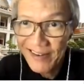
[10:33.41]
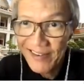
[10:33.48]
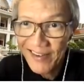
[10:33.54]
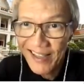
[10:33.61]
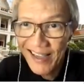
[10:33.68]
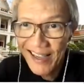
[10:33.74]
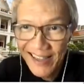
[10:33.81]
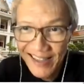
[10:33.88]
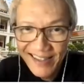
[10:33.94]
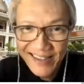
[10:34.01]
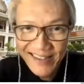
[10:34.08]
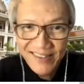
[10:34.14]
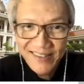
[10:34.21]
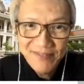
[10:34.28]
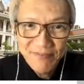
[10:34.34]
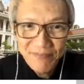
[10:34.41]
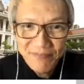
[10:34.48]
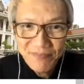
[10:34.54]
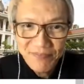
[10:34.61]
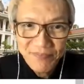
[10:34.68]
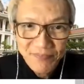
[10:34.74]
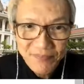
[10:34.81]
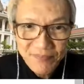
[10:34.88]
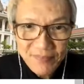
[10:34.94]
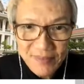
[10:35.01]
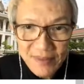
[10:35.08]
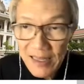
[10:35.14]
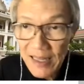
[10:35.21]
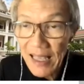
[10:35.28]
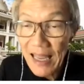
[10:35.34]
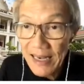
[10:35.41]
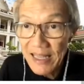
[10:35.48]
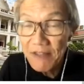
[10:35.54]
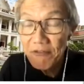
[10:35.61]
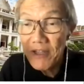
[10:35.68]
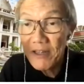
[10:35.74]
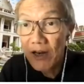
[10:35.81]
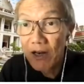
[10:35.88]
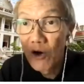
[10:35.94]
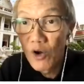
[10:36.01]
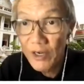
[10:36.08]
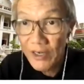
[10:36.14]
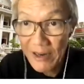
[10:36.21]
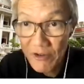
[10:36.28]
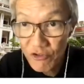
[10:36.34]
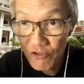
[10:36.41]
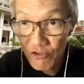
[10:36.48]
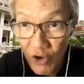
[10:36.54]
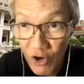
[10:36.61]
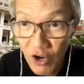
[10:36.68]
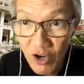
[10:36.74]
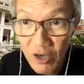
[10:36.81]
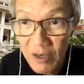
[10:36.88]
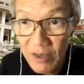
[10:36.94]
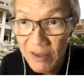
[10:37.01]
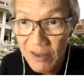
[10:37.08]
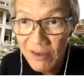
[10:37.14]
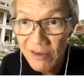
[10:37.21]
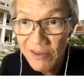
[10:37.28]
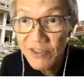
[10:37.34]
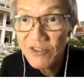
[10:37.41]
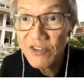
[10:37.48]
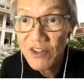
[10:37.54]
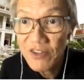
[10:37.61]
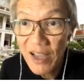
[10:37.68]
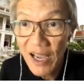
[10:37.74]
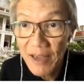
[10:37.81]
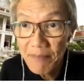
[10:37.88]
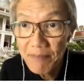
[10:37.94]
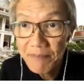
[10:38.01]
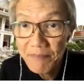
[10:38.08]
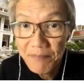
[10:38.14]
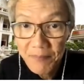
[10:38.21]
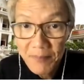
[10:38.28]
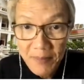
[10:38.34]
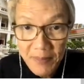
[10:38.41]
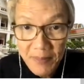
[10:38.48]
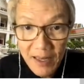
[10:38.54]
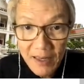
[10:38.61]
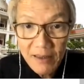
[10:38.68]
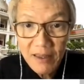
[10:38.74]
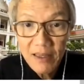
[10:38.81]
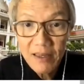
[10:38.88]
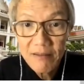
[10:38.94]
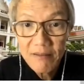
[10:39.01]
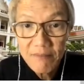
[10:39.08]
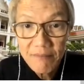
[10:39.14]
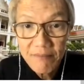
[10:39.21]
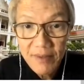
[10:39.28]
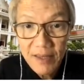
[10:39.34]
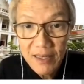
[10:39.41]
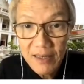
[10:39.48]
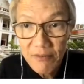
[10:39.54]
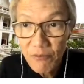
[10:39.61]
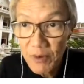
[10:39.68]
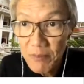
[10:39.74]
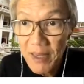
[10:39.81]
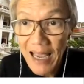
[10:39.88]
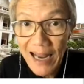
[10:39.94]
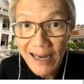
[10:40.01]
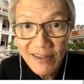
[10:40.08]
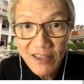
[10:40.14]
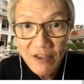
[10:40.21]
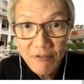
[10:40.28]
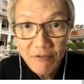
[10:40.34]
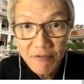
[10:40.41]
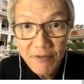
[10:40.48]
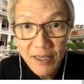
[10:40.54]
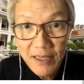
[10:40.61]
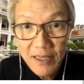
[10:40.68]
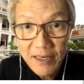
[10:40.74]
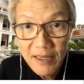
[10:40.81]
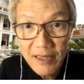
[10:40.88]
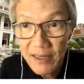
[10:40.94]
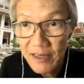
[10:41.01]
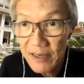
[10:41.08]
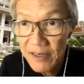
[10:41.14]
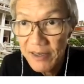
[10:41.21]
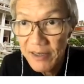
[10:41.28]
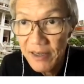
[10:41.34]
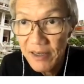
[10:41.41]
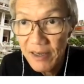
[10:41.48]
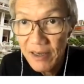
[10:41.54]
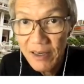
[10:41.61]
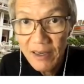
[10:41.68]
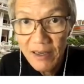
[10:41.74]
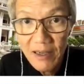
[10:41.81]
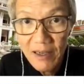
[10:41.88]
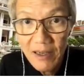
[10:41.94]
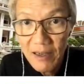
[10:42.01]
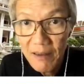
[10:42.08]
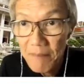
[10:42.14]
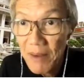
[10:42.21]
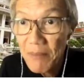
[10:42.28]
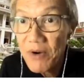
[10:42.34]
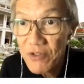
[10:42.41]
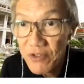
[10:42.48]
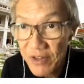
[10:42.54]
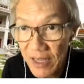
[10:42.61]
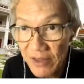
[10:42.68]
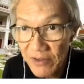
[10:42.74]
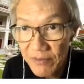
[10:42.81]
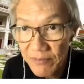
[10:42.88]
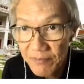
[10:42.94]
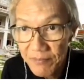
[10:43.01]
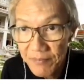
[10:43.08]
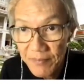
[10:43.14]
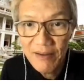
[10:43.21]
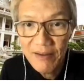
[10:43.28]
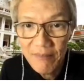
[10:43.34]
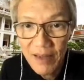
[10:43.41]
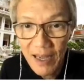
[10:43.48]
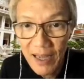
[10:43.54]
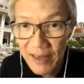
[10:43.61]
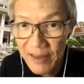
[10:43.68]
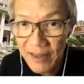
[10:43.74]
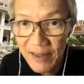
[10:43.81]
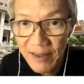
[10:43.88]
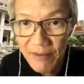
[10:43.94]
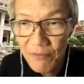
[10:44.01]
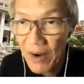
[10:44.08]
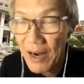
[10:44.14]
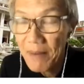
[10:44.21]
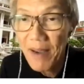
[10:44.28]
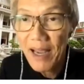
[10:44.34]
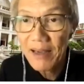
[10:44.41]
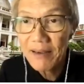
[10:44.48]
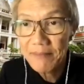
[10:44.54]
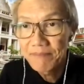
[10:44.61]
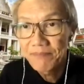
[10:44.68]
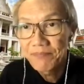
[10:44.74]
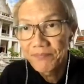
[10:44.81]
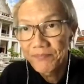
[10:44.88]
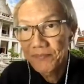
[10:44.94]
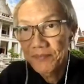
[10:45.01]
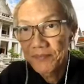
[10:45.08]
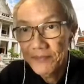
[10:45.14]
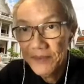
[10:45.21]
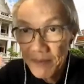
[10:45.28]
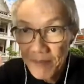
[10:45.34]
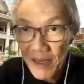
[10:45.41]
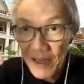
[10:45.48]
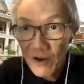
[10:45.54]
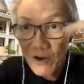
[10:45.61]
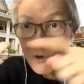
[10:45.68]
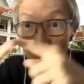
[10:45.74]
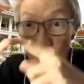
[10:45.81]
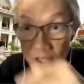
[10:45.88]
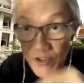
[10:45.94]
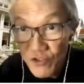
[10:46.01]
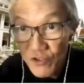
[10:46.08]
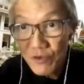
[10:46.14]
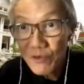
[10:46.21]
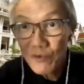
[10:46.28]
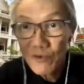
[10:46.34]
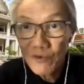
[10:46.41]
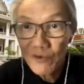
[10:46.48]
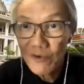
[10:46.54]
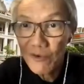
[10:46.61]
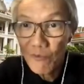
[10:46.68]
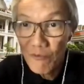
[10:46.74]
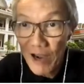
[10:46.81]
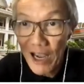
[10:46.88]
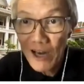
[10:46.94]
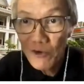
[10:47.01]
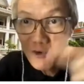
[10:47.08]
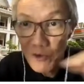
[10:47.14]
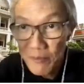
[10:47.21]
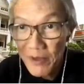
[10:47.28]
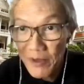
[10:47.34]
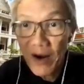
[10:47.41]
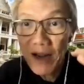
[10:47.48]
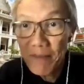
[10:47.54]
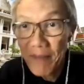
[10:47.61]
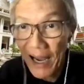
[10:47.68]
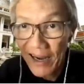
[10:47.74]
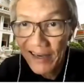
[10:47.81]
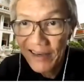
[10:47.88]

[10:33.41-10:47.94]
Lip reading: Okay, and if it load and store register type, then it will be active in the memory stage, and the write back depend on which value to be write back.